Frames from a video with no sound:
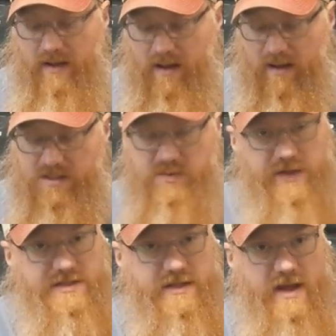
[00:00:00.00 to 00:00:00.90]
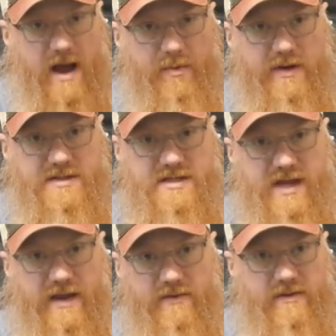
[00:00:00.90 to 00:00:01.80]
uh, switch that operates the
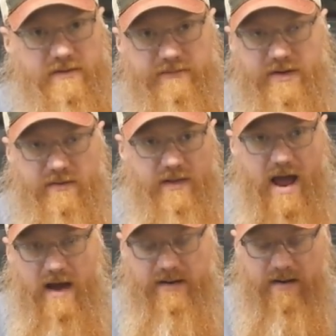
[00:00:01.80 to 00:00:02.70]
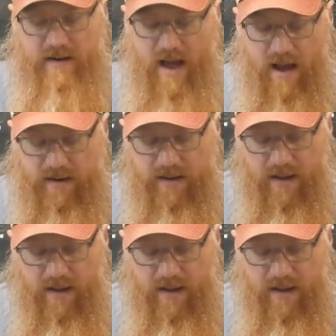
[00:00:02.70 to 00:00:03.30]
sound of you know the lock and unlock.